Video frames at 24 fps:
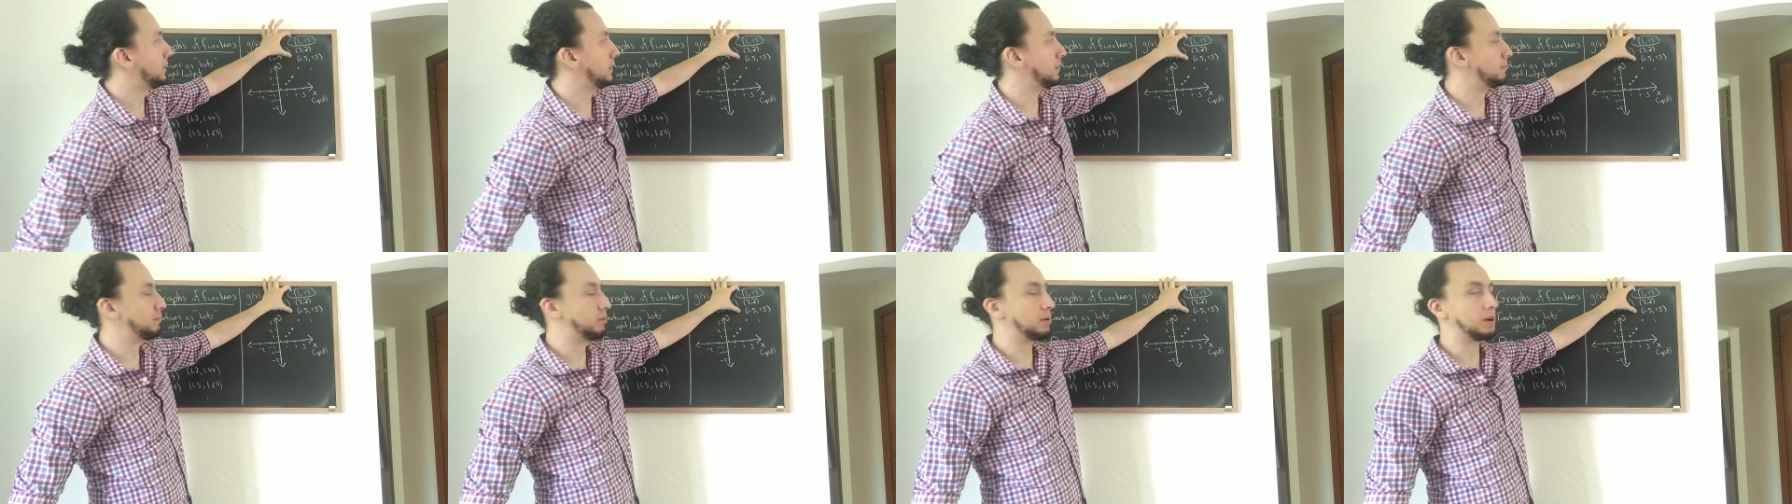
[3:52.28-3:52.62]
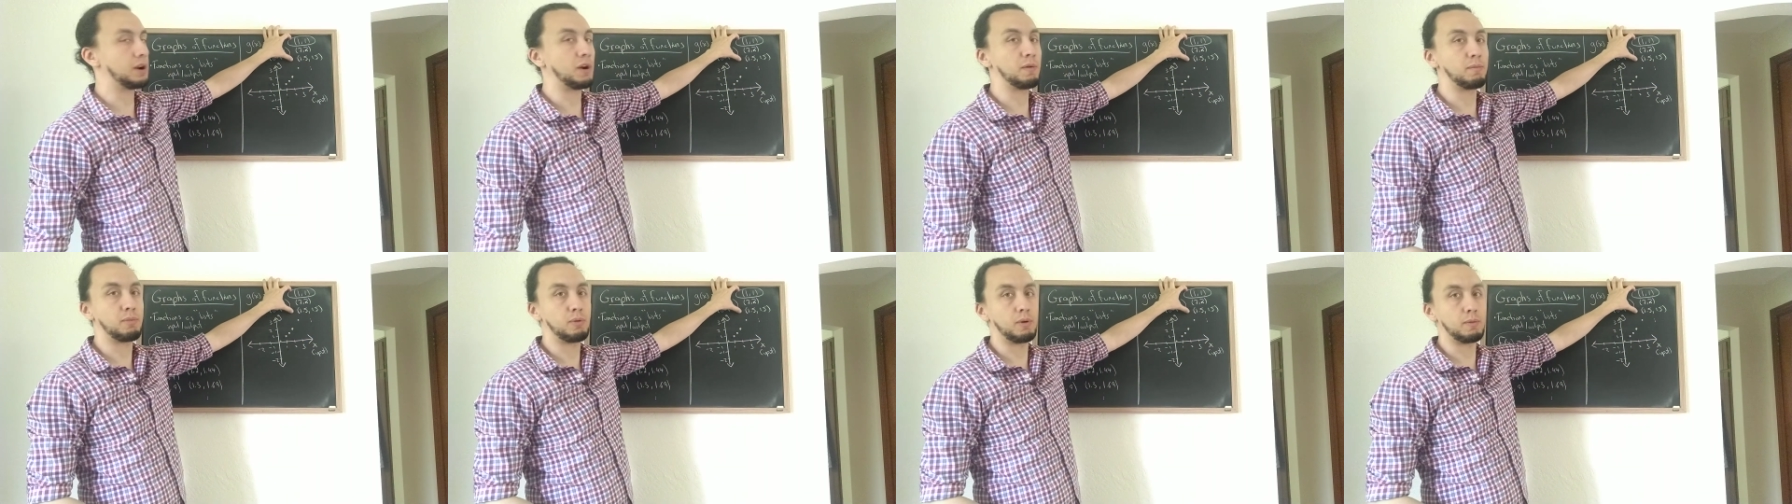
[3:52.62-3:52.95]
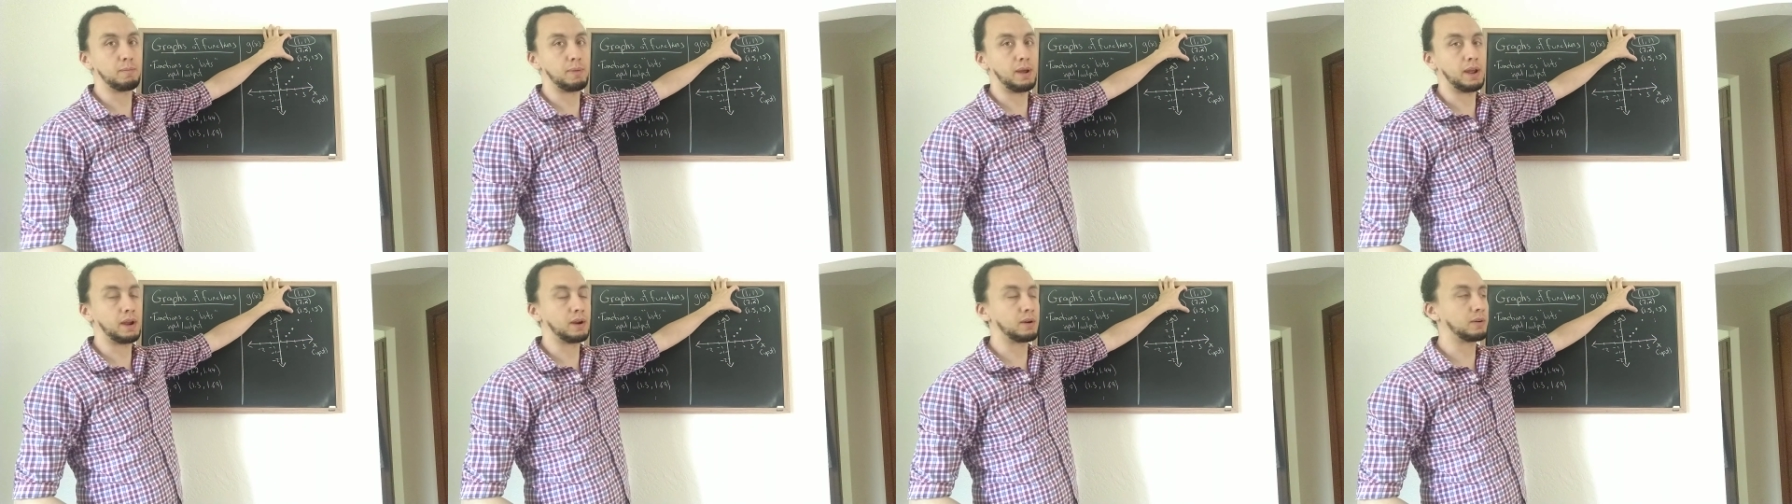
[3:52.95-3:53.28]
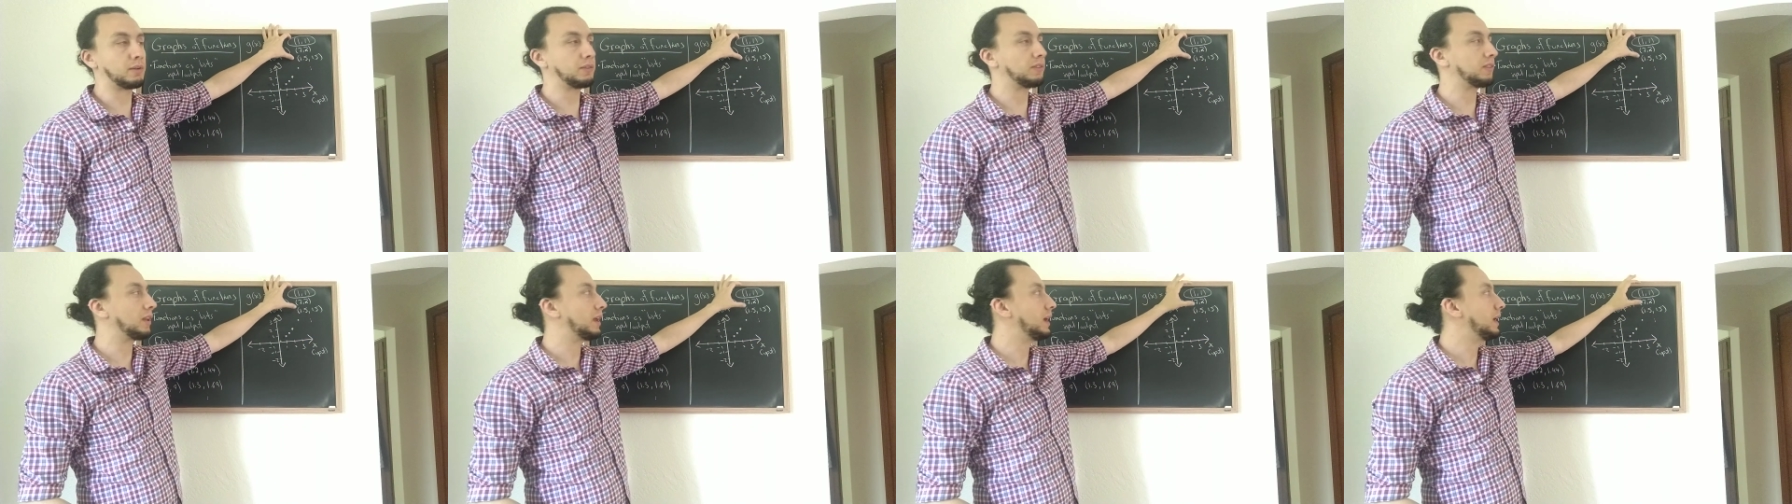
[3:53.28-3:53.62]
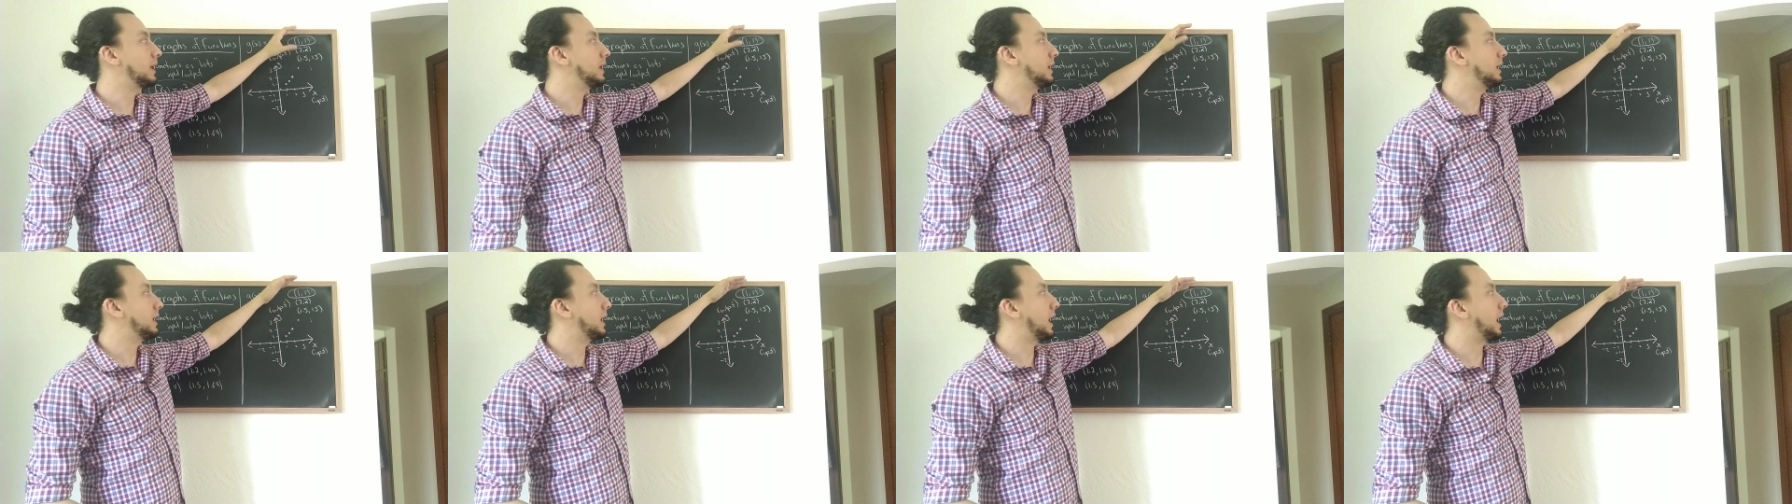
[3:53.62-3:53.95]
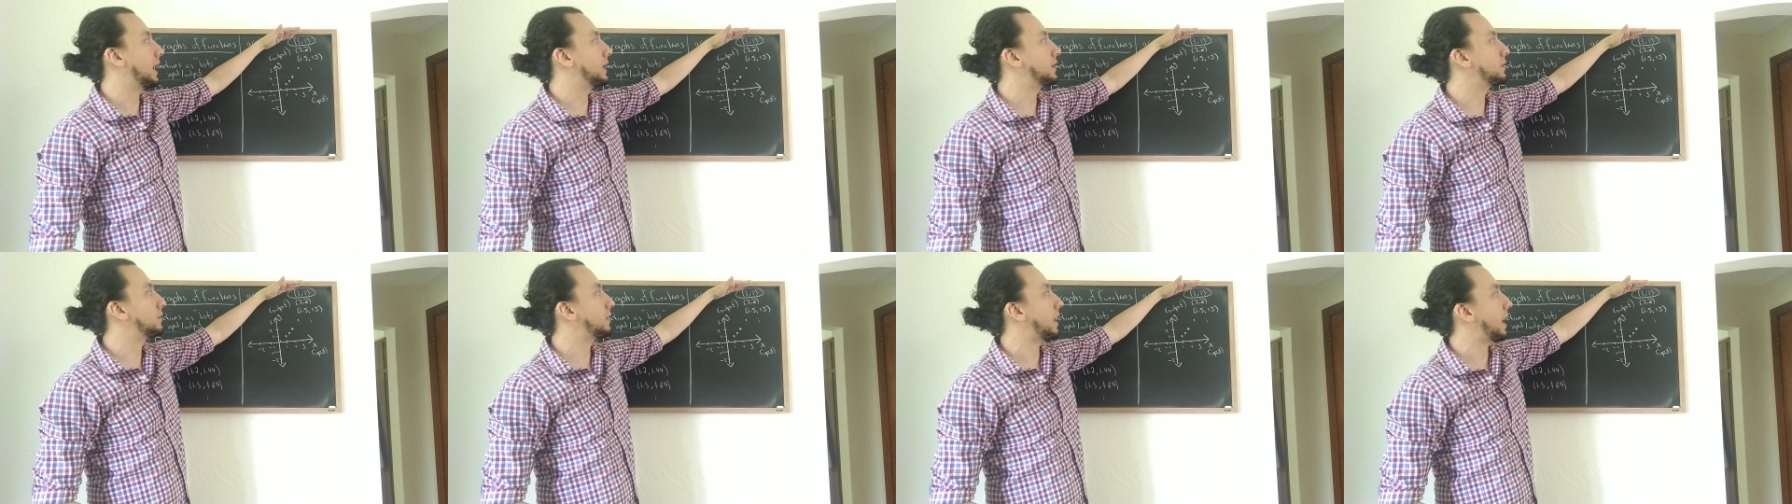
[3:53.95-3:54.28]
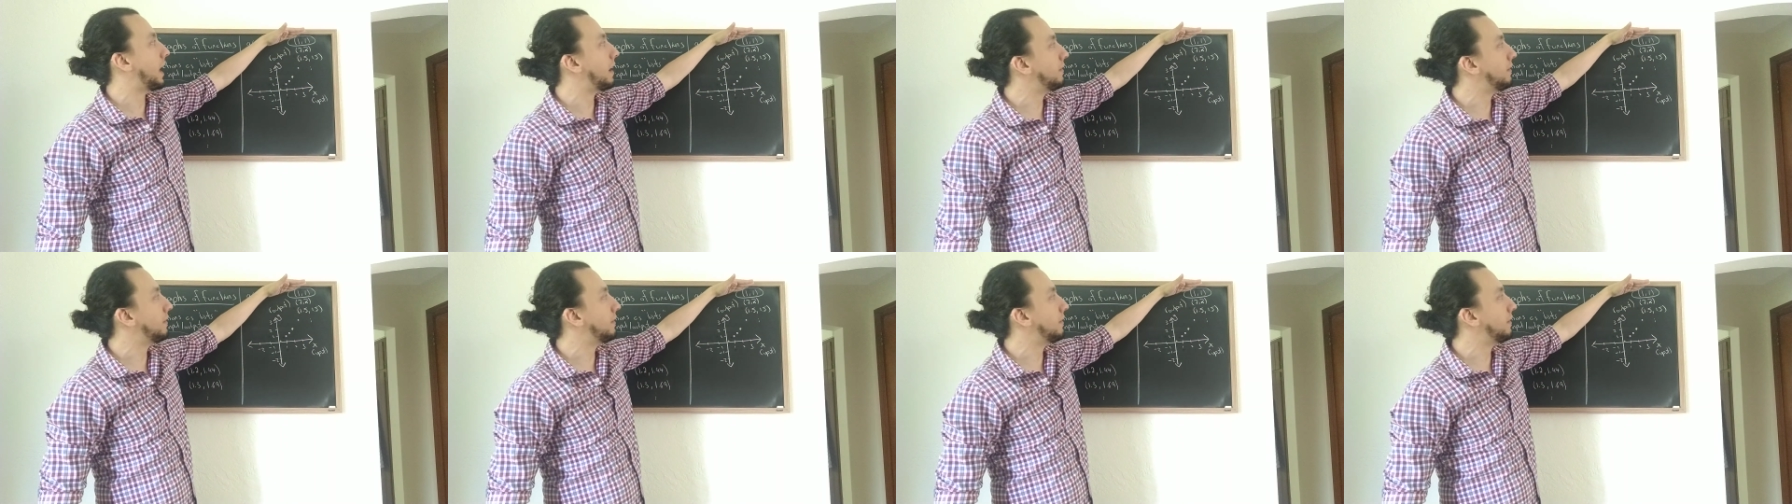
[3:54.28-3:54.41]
input-output pairs, I don't